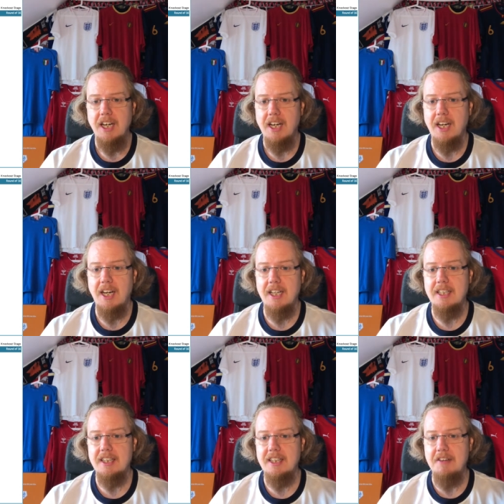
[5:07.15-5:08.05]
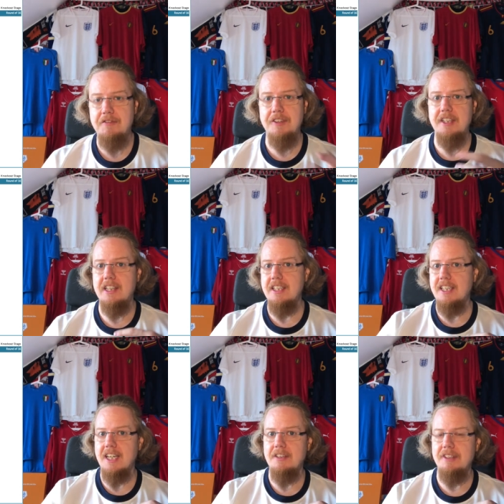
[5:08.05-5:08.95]
Uh, they're definitely in
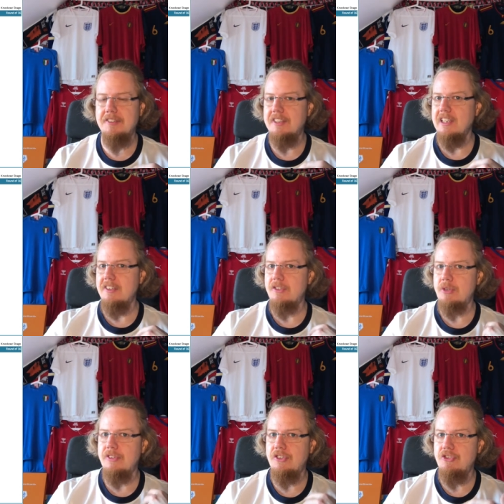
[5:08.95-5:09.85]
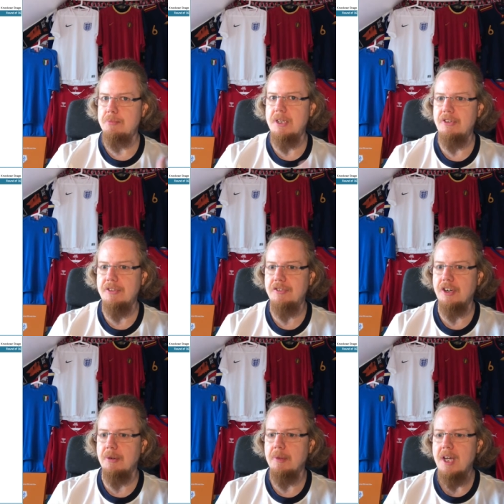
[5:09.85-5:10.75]
kind of they're still in this transition period
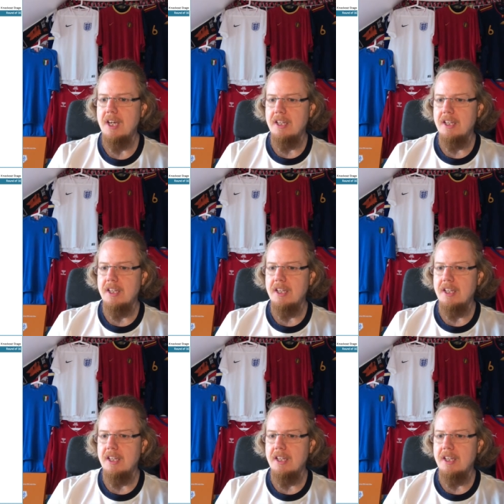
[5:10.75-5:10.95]
from